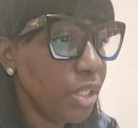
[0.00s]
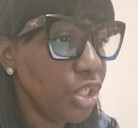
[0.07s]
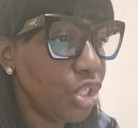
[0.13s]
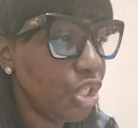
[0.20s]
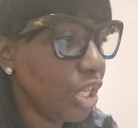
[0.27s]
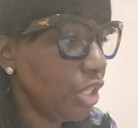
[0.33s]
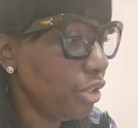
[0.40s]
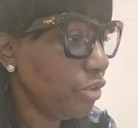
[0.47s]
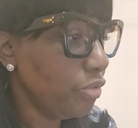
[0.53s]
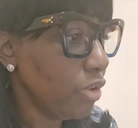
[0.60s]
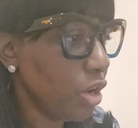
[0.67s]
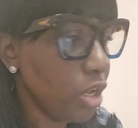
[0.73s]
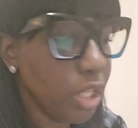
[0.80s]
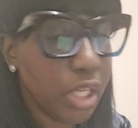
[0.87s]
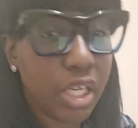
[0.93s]

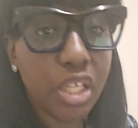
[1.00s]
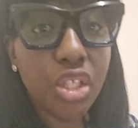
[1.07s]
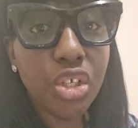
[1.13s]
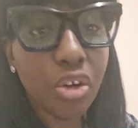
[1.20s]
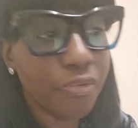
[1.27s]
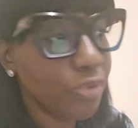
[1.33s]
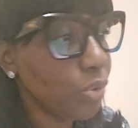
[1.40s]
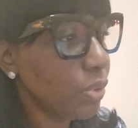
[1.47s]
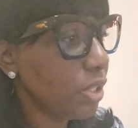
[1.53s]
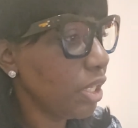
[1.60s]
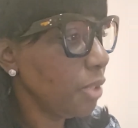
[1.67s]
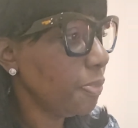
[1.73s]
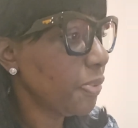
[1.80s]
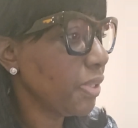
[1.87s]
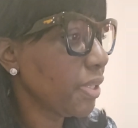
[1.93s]
General interview
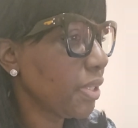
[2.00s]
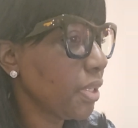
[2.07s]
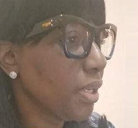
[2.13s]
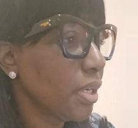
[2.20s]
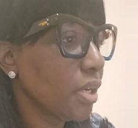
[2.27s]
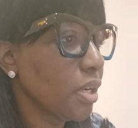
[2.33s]
tips,